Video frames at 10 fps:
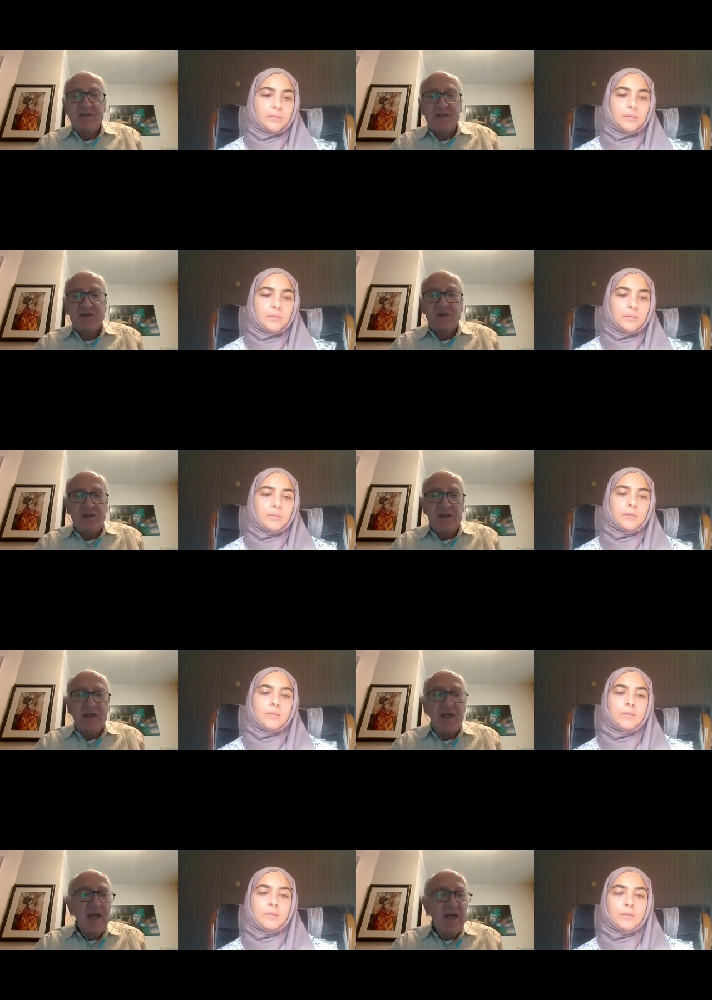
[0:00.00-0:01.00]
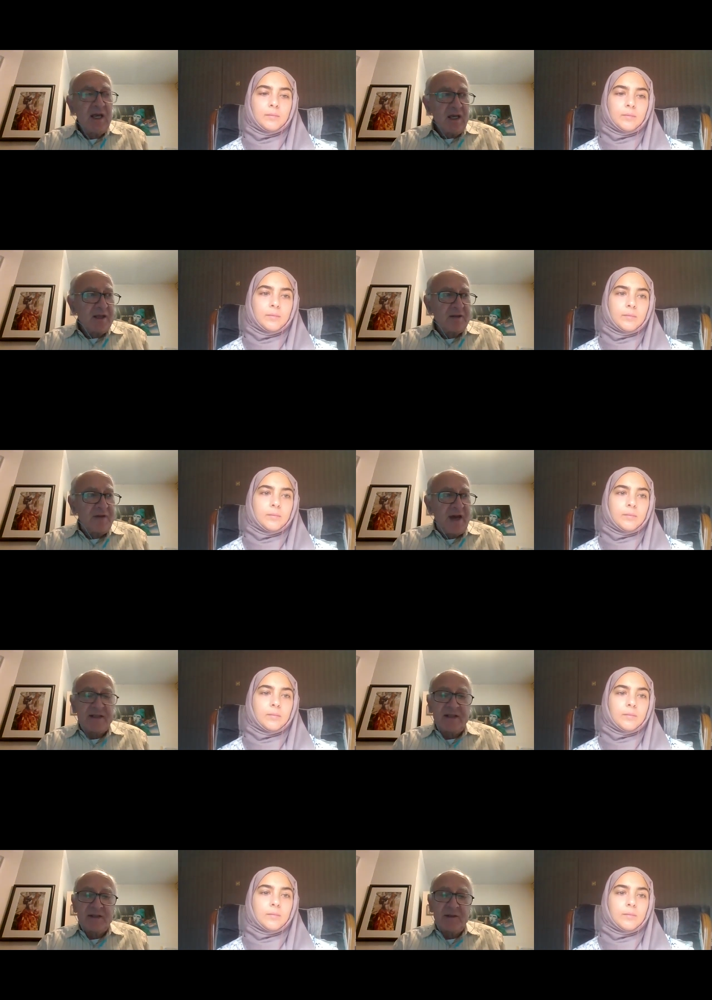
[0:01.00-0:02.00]
Speaker 1: uh, certainly, the fact
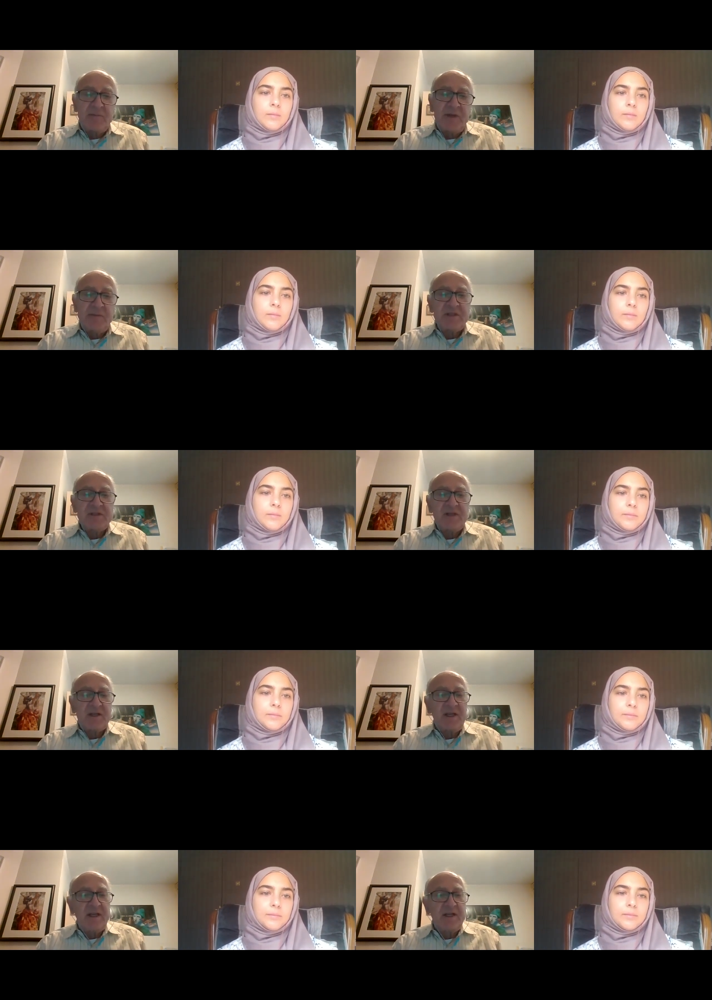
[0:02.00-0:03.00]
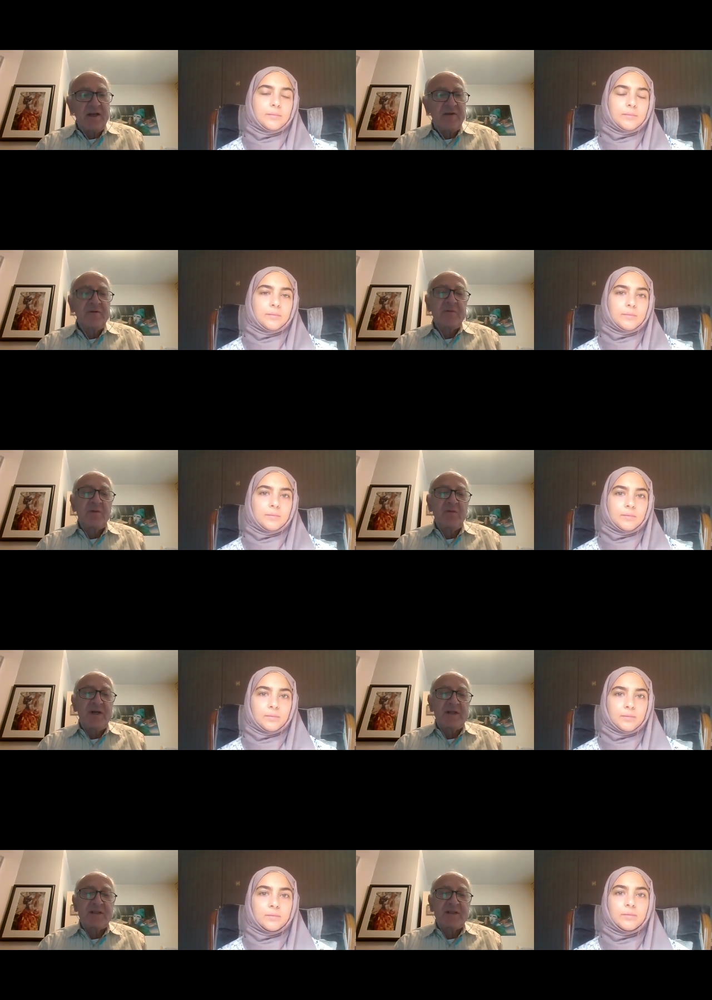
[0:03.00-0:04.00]
that the baby is not getting enough from the
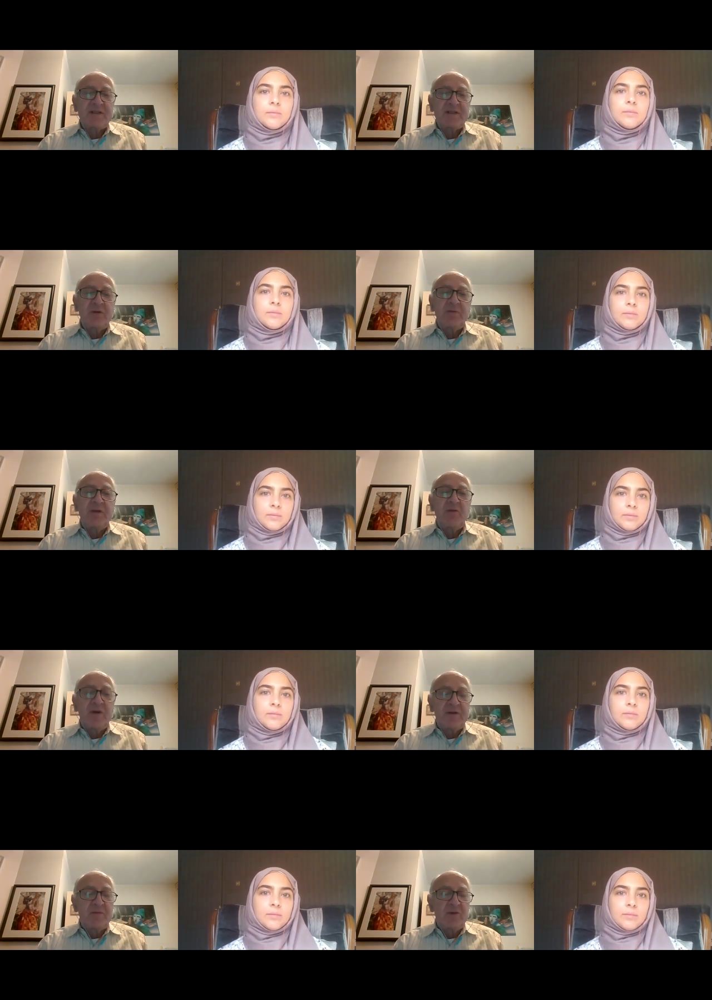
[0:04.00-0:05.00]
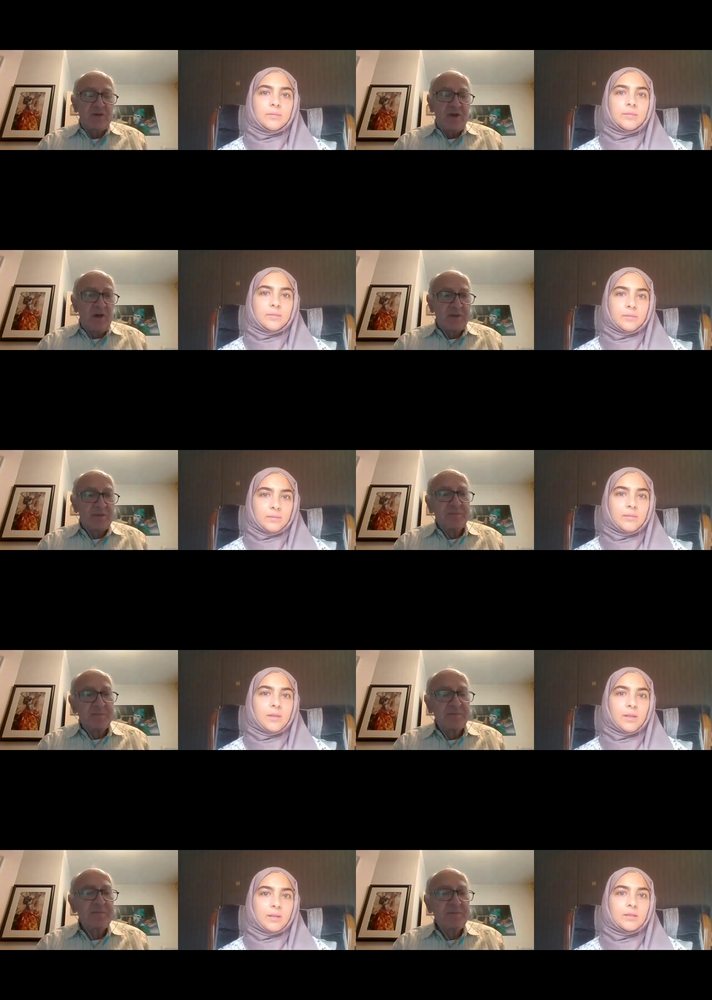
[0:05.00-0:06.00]
breast would be one of the most common.
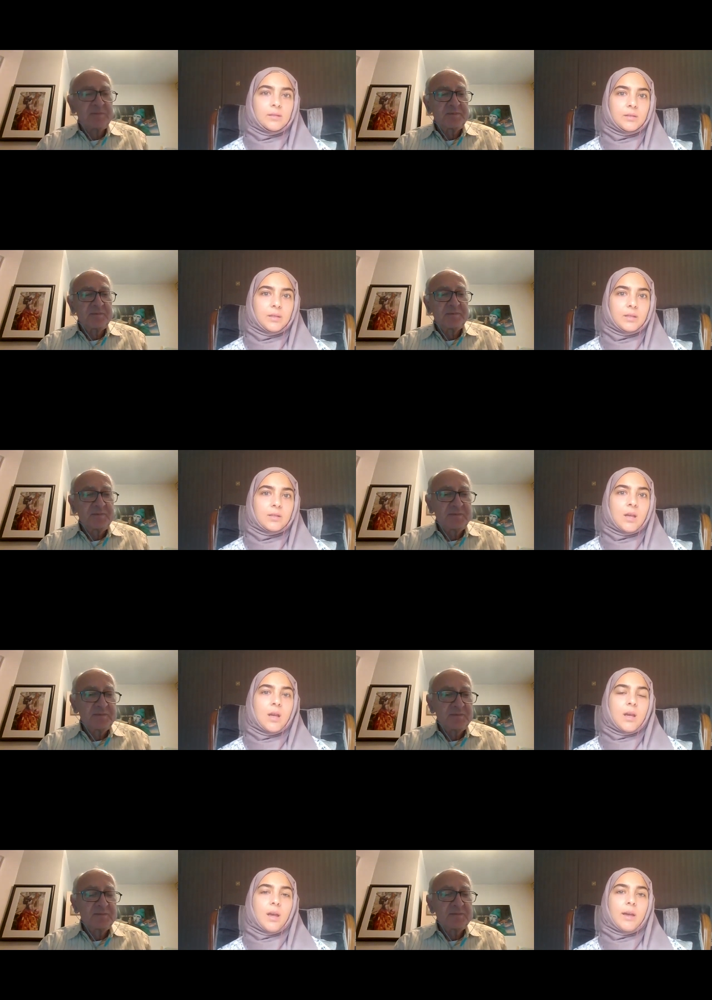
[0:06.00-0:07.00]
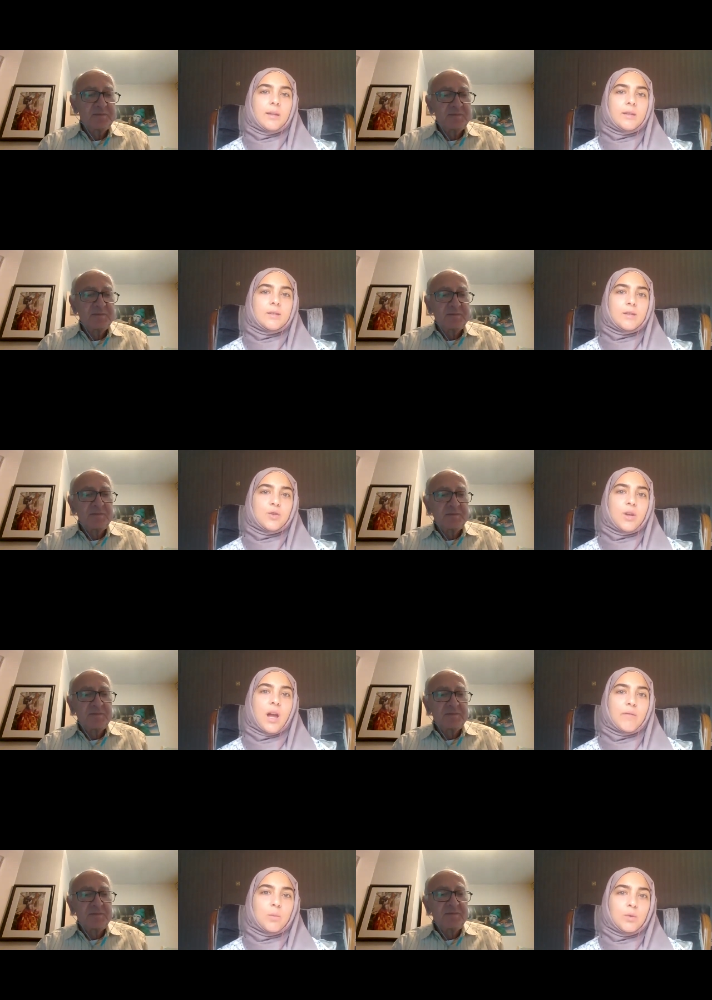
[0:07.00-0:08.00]
Speaker 2: Yes, yes. And do you
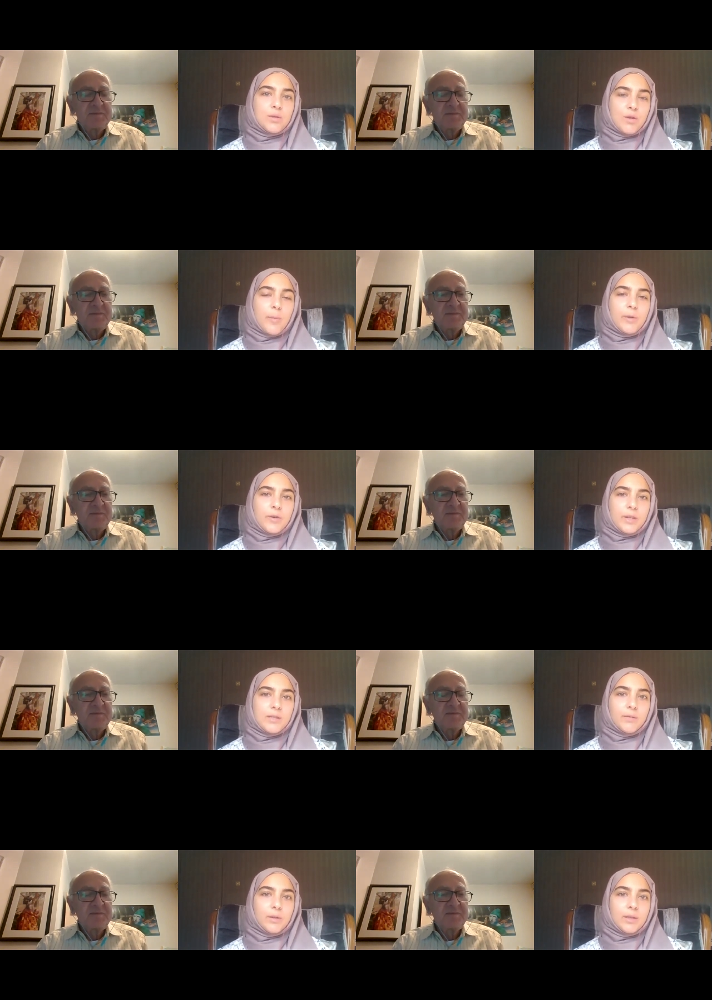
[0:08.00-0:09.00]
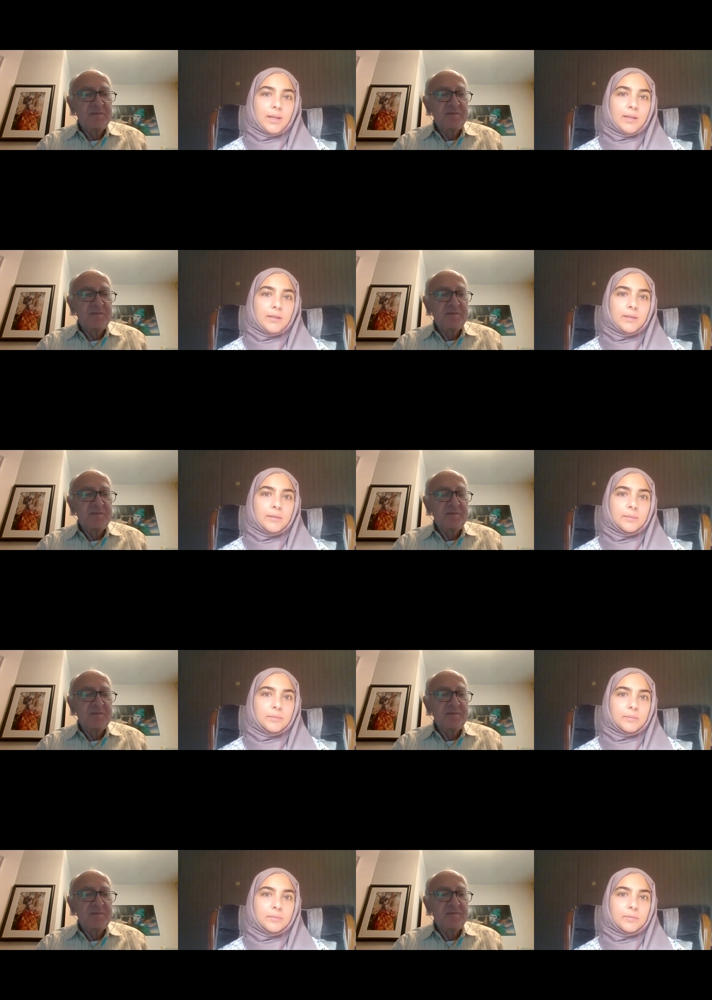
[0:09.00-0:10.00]
have a most common reason for that?
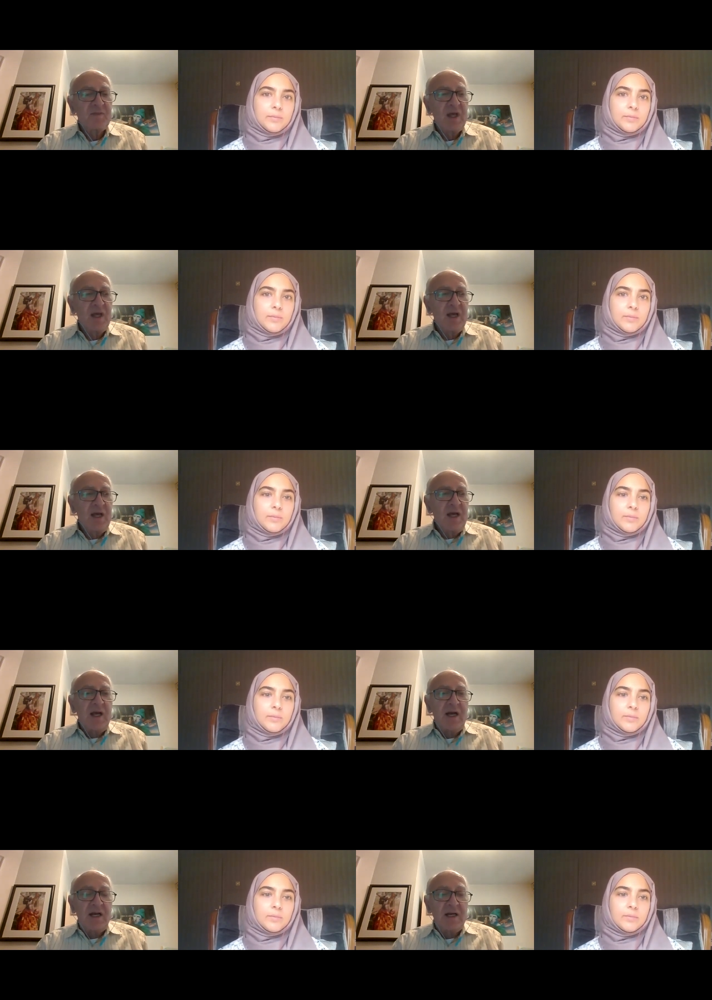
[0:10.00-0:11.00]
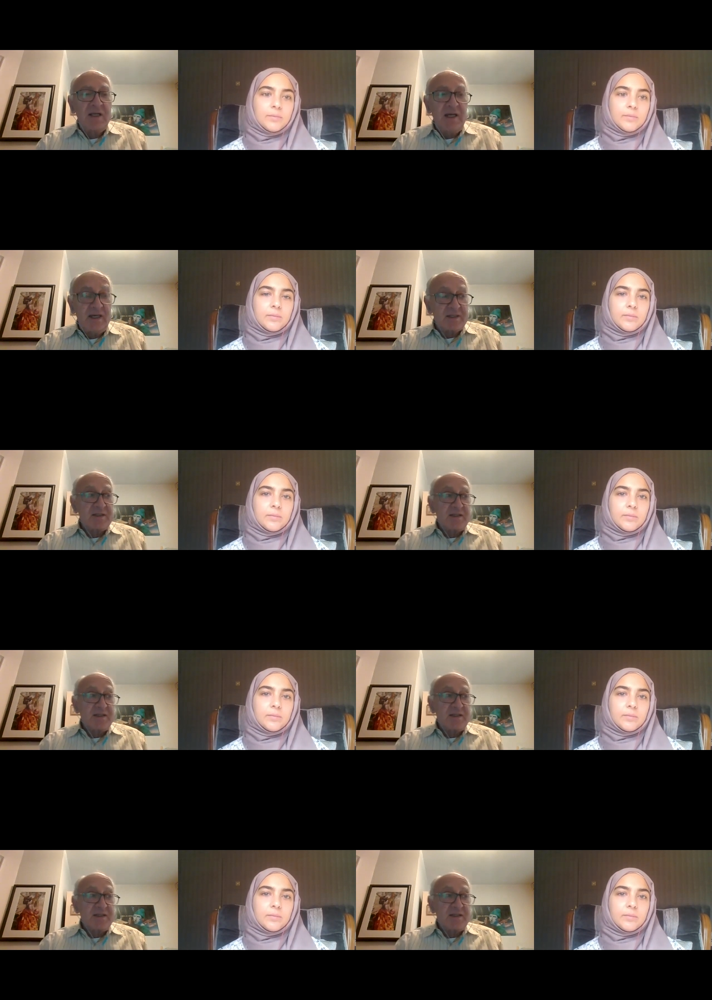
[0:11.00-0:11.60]
Speaker 1: Uh, yes, uh,